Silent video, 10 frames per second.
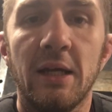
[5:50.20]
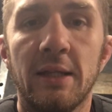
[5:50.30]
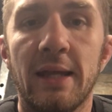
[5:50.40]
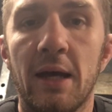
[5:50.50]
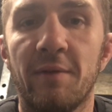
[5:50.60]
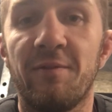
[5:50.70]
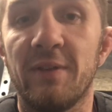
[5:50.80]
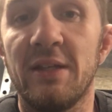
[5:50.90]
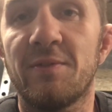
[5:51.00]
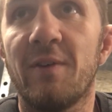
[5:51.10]
Now the,
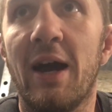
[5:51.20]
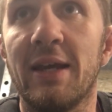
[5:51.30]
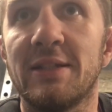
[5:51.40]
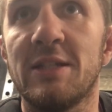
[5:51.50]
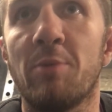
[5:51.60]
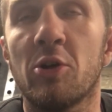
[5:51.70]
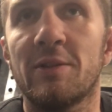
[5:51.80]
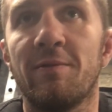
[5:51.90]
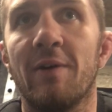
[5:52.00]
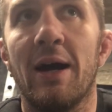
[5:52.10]
these fights, these
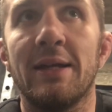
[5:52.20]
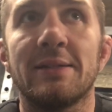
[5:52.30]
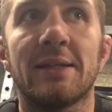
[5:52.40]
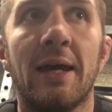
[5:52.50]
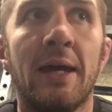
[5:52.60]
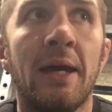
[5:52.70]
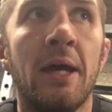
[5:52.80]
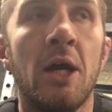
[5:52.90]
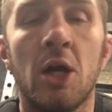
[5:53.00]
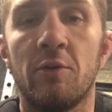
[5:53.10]
boxing fights,
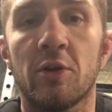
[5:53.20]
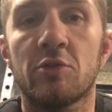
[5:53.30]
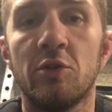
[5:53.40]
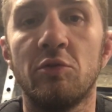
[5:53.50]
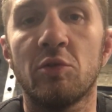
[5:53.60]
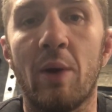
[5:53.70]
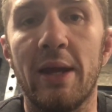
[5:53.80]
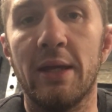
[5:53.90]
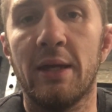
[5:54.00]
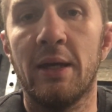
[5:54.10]
are at
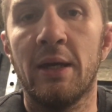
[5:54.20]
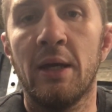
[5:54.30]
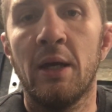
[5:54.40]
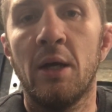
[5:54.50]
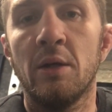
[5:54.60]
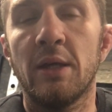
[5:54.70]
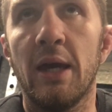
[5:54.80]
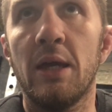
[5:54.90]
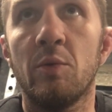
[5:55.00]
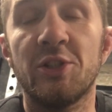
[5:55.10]
cruiserweight,
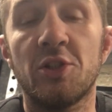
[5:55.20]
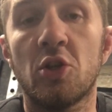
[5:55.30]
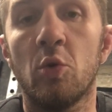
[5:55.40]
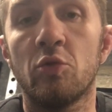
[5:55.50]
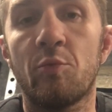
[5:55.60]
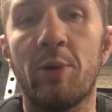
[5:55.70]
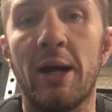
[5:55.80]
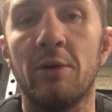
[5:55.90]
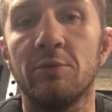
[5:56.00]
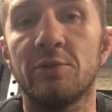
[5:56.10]
okay, which is 200
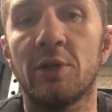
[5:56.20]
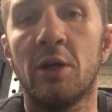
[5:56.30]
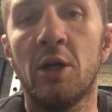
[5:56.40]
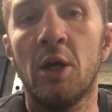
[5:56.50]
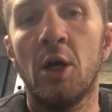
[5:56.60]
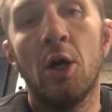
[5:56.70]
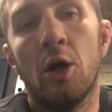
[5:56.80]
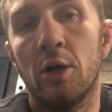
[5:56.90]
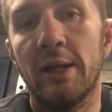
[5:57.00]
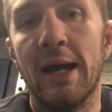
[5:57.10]
pounds
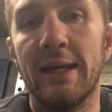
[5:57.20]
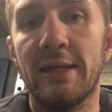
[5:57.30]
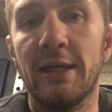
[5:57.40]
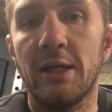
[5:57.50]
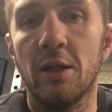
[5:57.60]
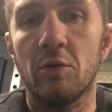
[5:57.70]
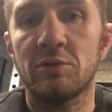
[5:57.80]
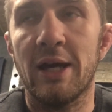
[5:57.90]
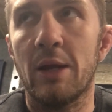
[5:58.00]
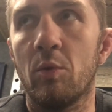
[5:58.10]
or 90 kilos,
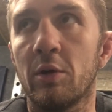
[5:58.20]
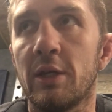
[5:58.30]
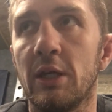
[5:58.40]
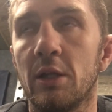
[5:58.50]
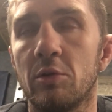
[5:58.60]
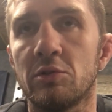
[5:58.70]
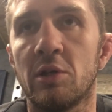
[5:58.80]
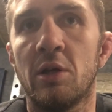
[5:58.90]
91 kilos.